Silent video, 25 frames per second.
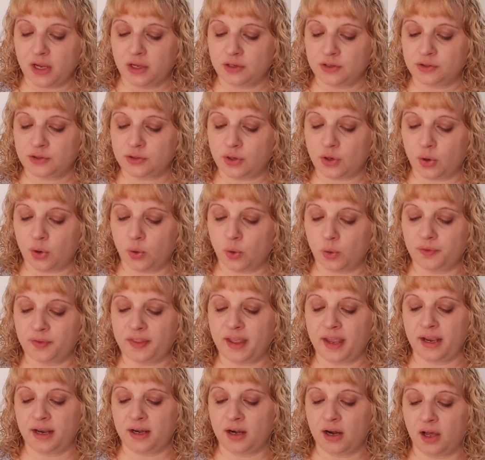So
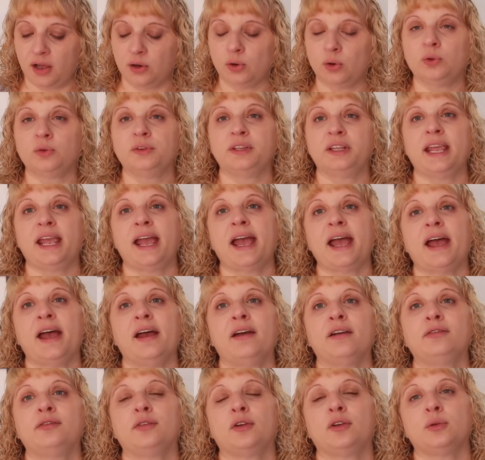they not only
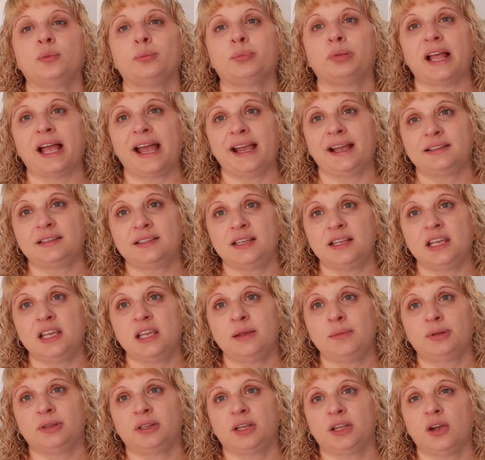have black
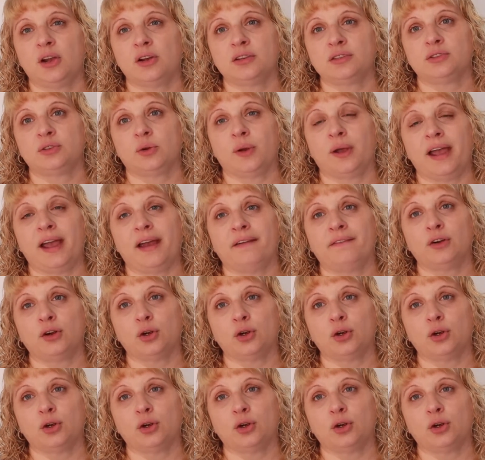tea, but they also have